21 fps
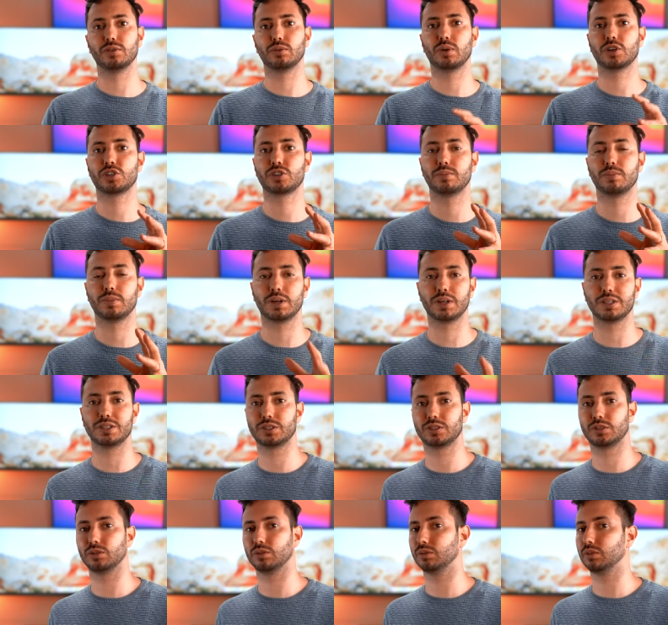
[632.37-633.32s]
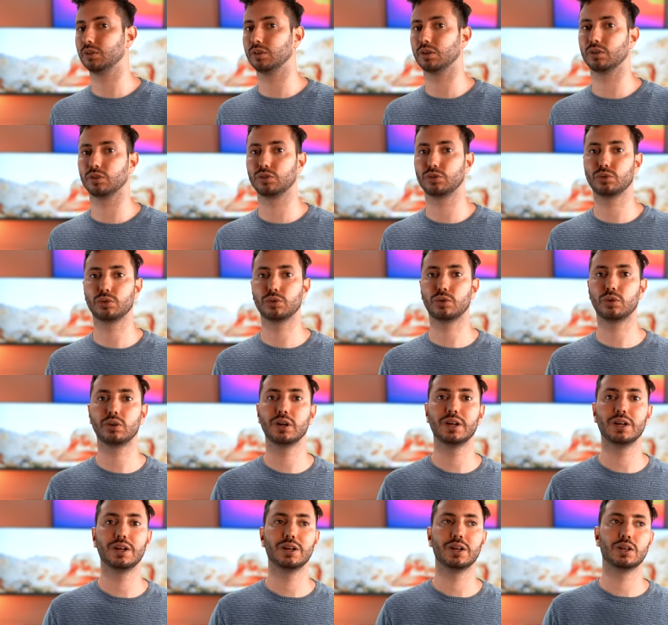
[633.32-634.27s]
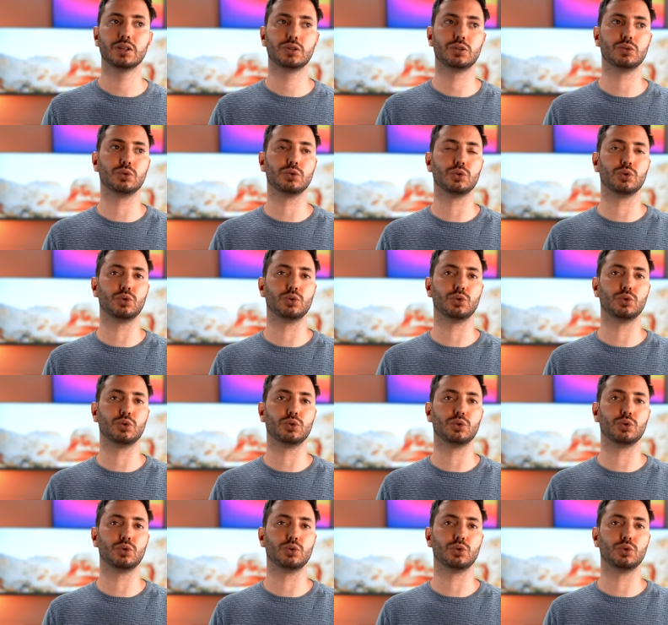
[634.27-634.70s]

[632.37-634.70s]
watch my studio tour to